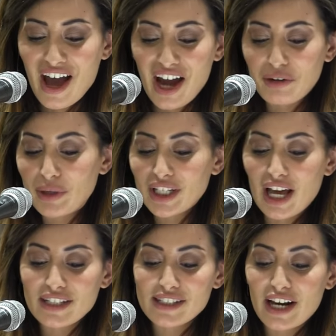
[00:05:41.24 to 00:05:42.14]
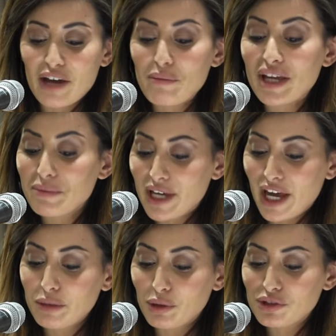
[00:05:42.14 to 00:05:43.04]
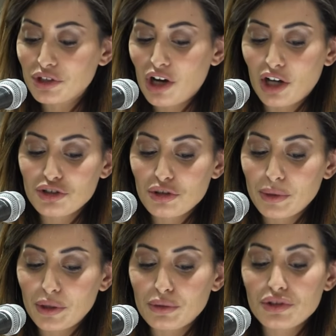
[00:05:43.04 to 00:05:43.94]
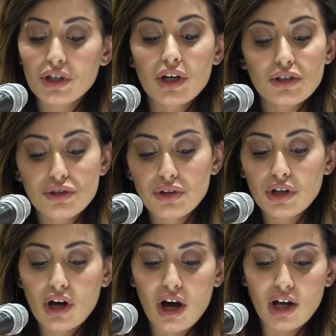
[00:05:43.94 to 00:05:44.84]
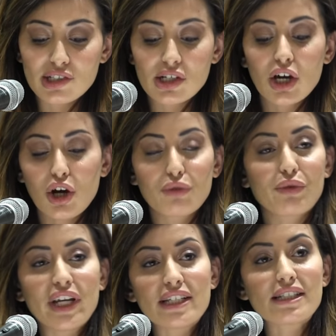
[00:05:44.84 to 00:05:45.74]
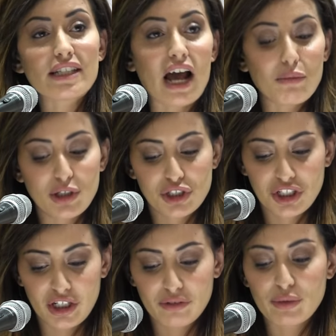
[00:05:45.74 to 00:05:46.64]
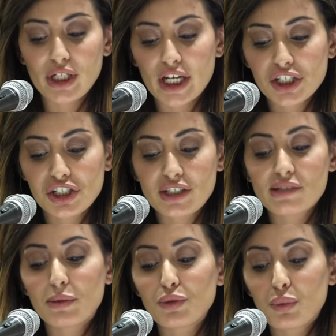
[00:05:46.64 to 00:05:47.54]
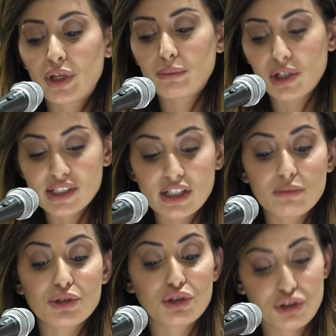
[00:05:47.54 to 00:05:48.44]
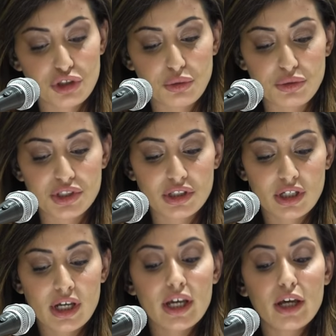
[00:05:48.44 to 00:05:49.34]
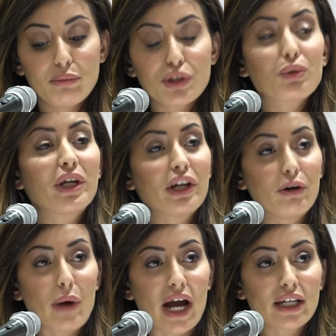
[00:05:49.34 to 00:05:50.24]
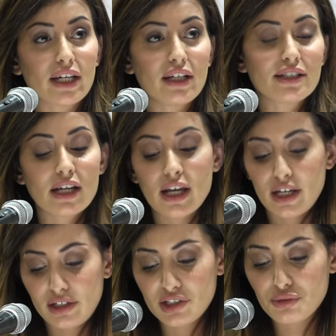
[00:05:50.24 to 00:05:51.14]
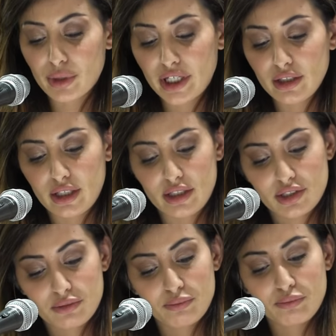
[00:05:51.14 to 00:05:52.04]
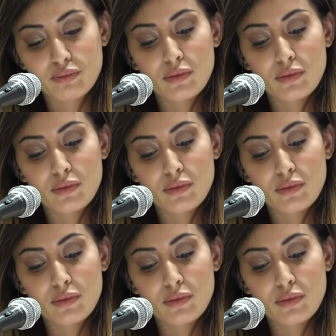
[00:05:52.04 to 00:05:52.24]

I realize that I may be able to contribute to the cause of reestablishing relations between Muslims and Jews and between Iraqis and Israelis,